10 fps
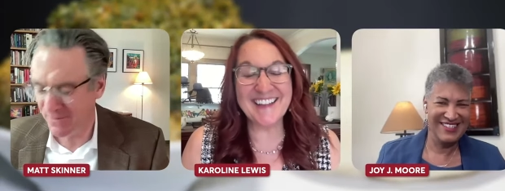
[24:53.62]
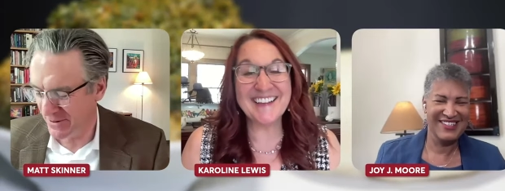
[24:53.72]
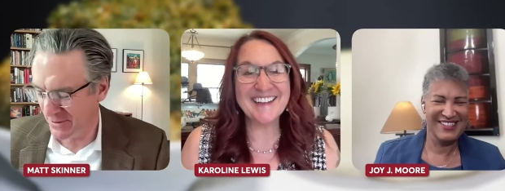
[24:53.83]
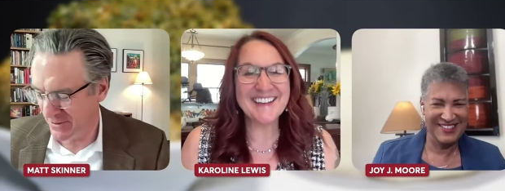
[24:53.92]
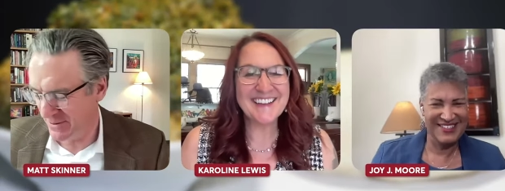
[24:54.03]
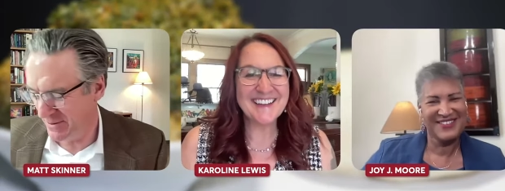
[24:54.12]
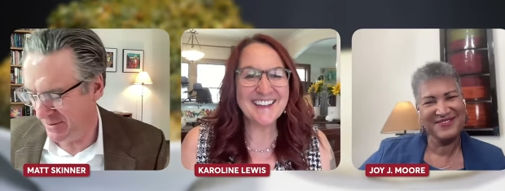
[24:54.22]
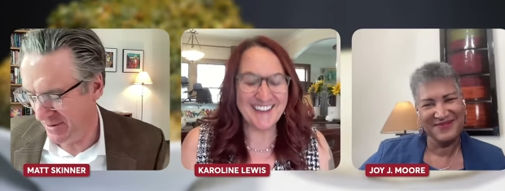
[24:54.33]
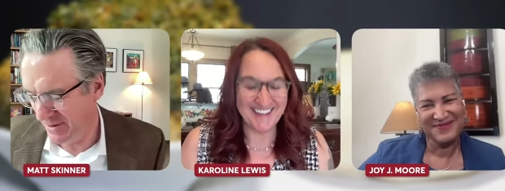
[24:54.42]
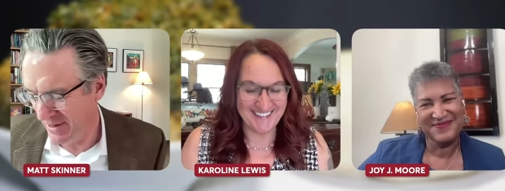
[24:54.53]
Speaker 1: folks.
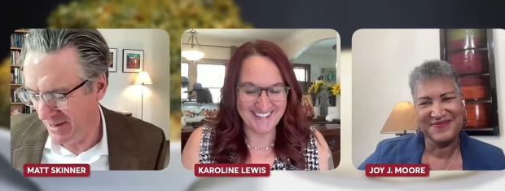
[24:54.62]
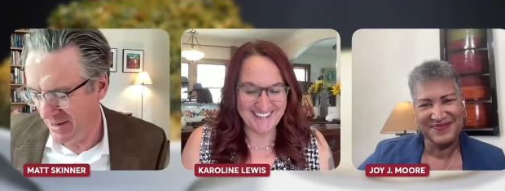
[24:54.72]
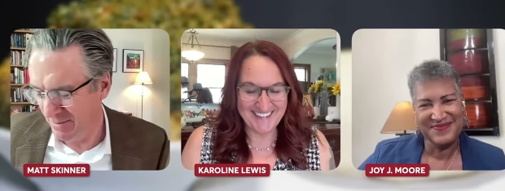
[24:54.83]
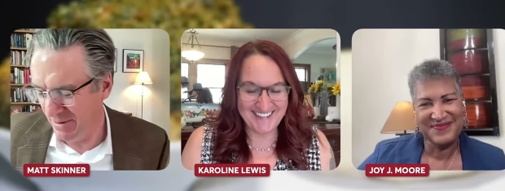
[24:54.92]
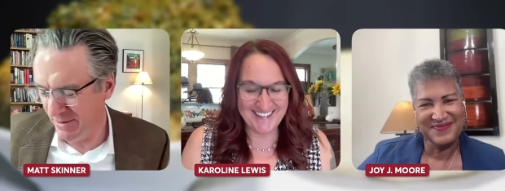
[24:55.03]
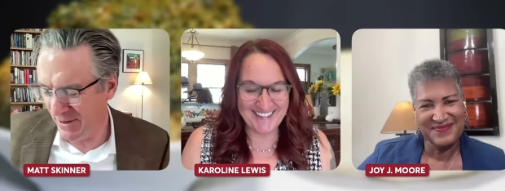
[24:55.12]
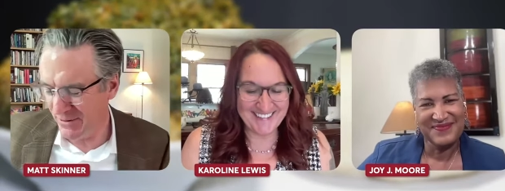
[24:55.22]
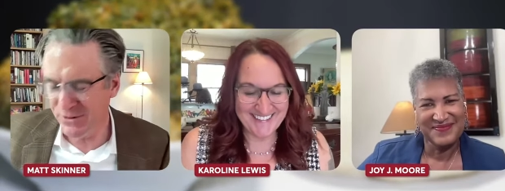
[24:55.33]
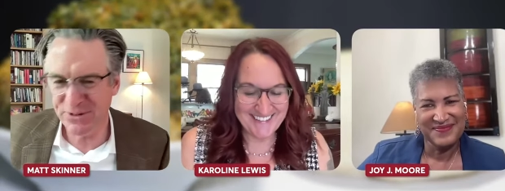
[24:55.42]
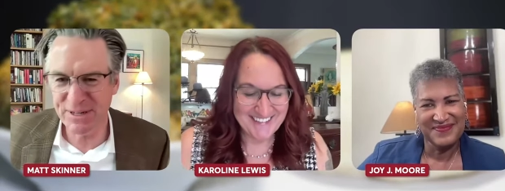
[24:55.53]
Yeah. yeah. But we've
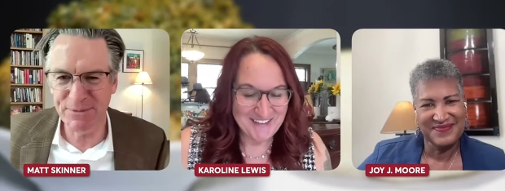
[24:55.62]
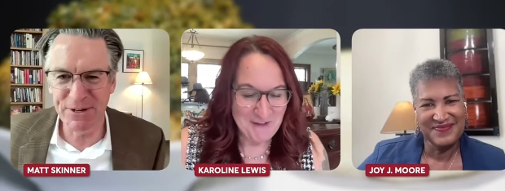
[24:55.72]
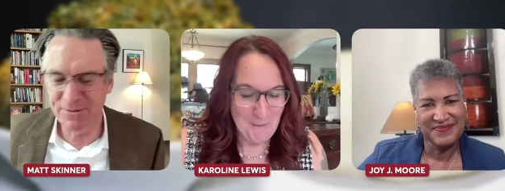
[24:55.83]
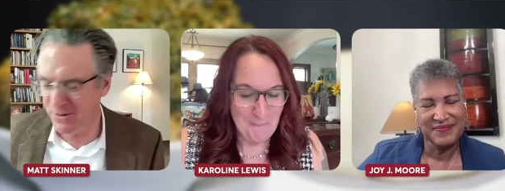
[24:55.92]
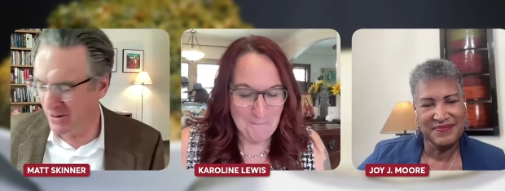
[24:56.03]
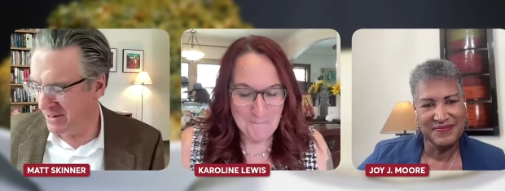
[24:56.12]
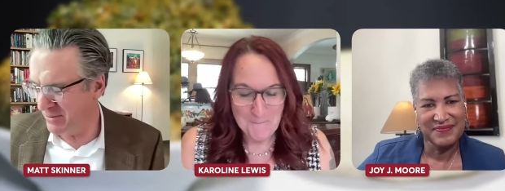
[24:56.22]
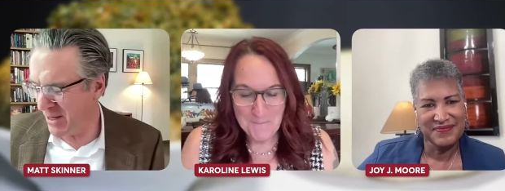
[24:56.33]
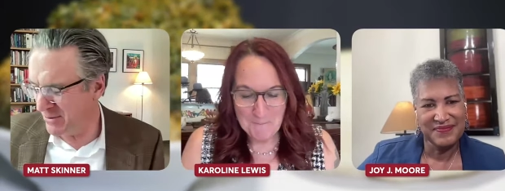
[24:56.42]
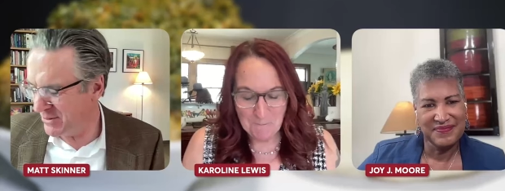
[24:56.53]
also skipped over a
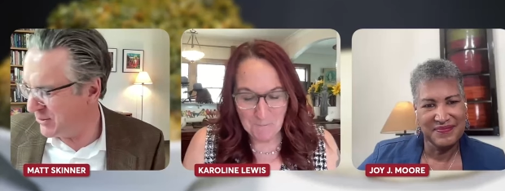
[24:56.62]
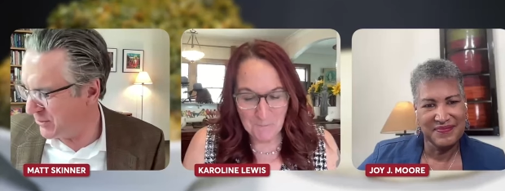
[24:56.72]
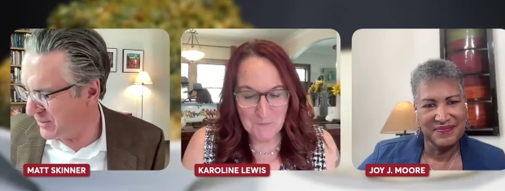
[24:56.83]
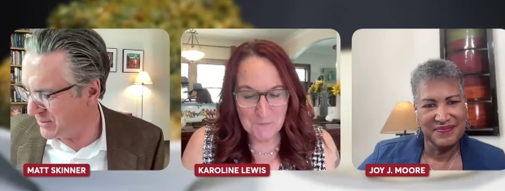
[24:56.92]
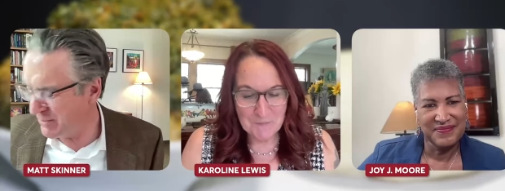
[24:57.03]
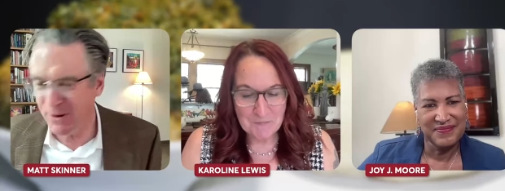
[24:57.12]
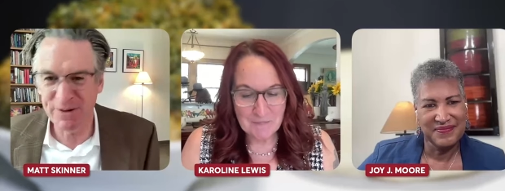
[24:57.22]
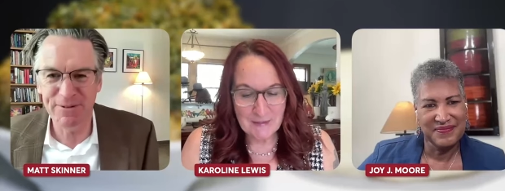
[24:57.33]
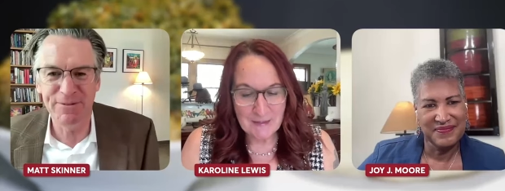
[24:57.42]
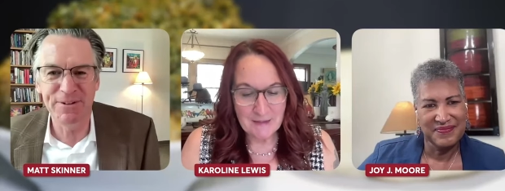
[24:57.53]
rather notorious part
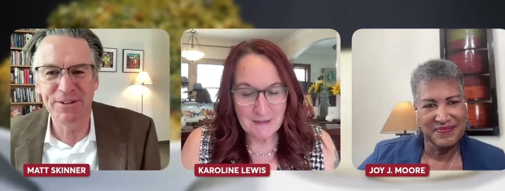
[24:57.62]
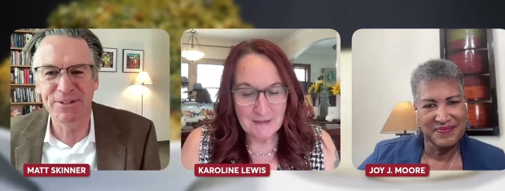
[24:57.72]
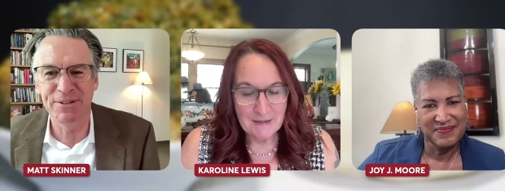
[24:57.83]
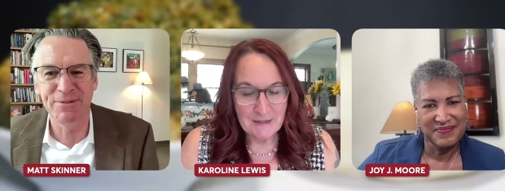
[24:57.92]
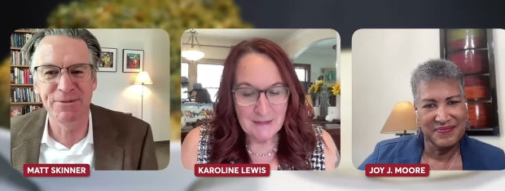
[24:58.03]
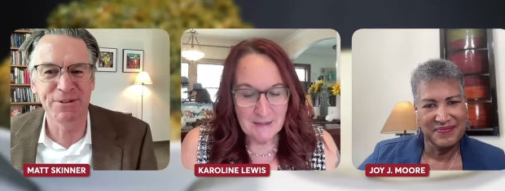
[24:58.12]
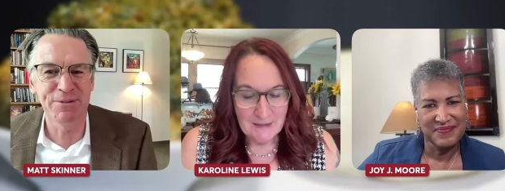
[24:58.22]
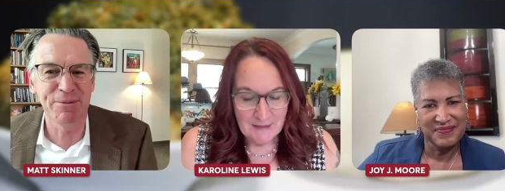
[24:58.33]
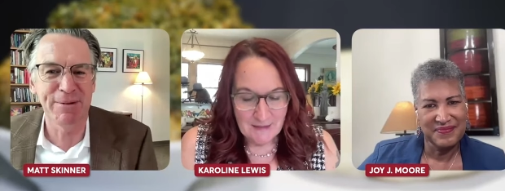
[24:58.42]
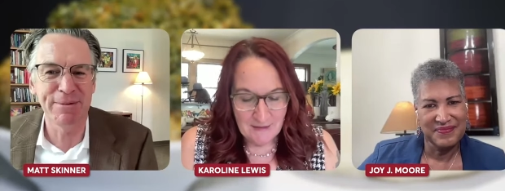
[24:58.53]
of Ephesians, which is
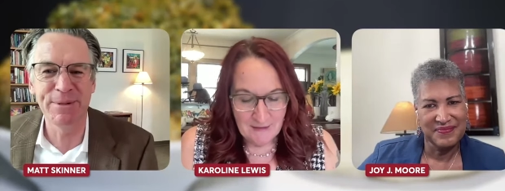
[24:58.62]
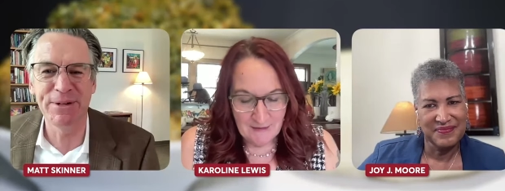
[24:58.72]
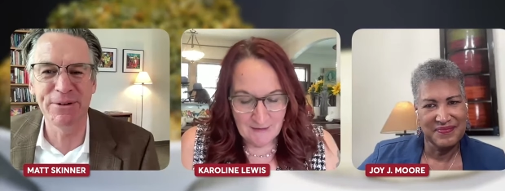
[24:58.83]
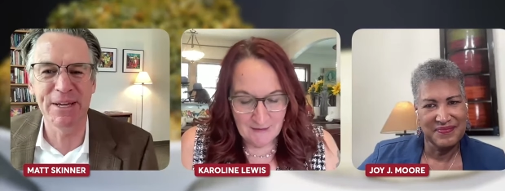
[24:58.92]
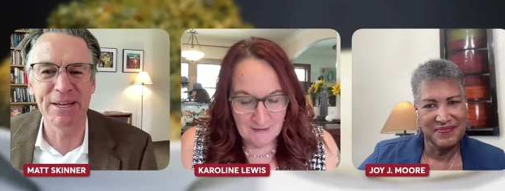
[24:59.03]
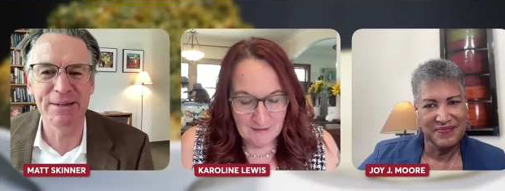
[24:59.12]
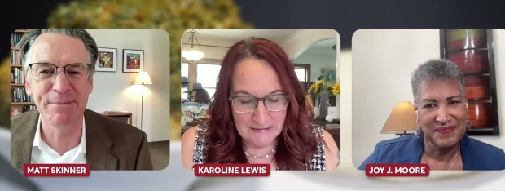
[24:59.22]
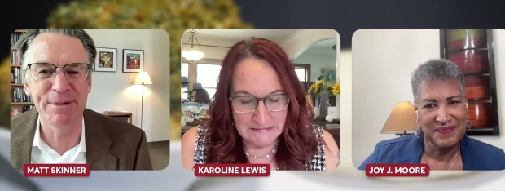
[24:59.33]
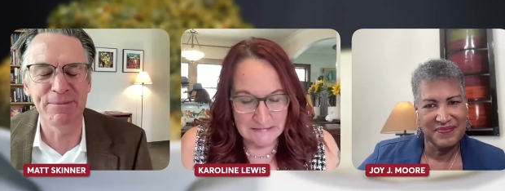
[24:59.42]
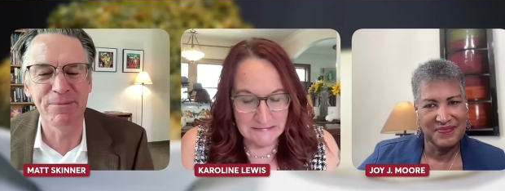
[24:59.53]
probably okay,
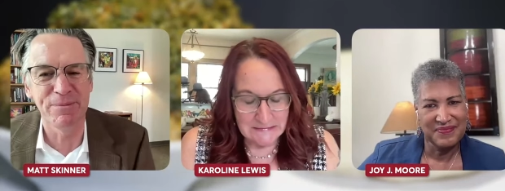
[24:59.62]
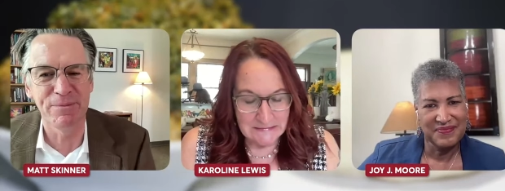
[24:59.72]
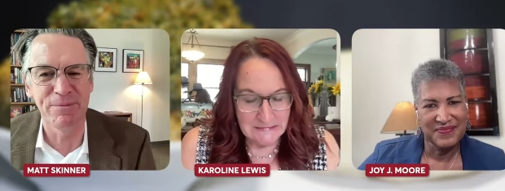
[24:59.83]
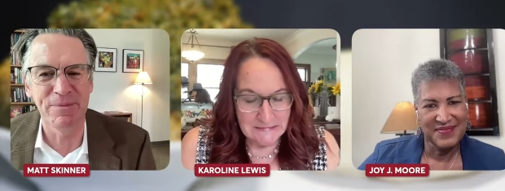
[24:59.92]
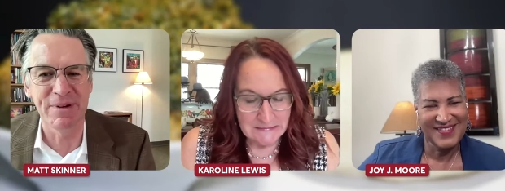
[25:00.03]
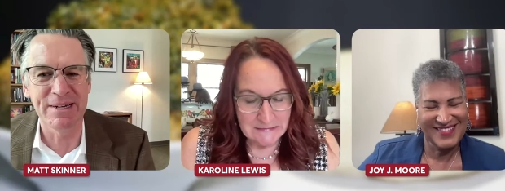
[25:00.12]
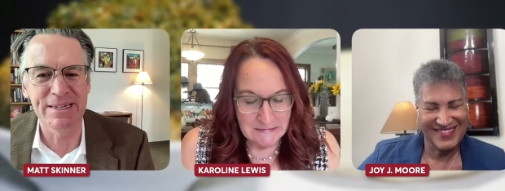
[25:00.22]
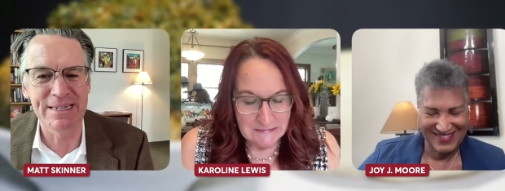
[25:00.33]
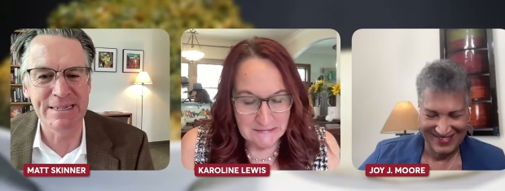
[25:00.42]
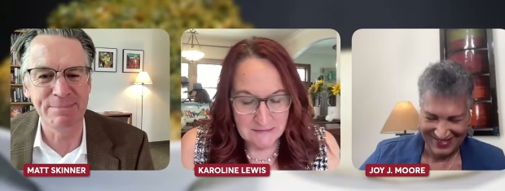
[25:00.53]
but uh,
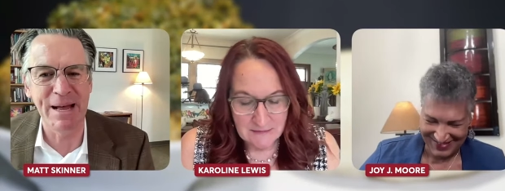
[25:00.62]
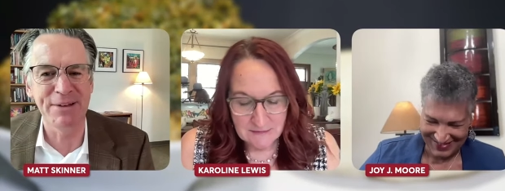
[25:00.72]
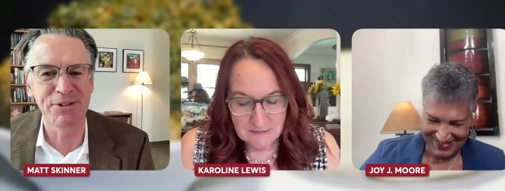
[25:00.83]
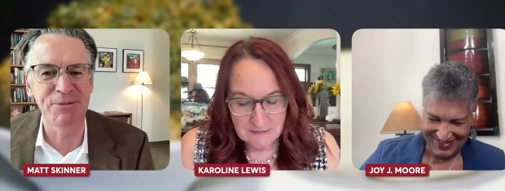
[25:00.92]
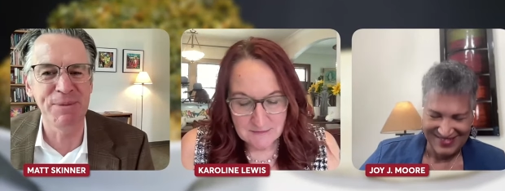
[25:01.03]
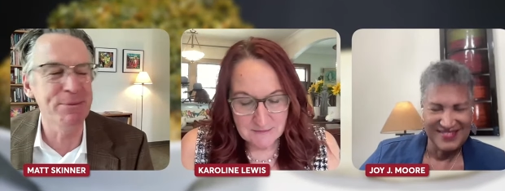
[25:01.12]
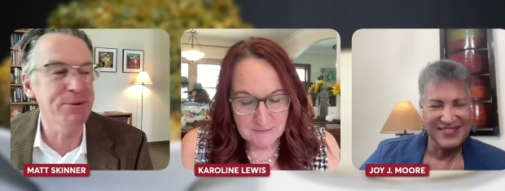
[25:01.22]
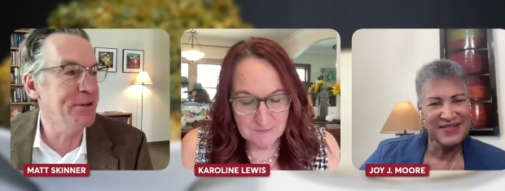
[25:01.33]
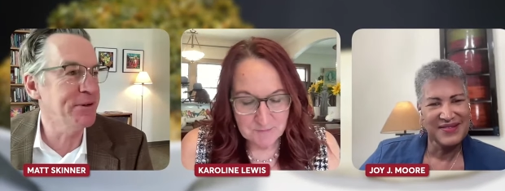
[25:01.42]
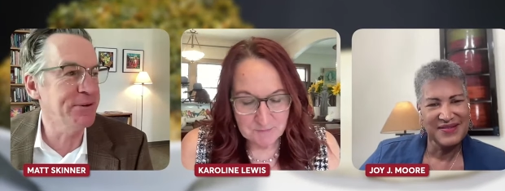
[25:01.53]
Ugh. a passage people
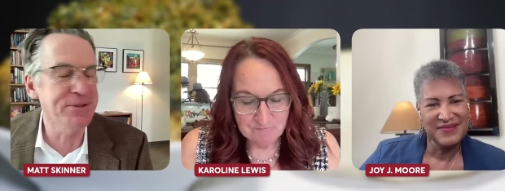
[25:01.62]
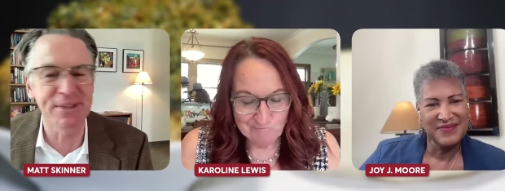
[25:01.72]
know is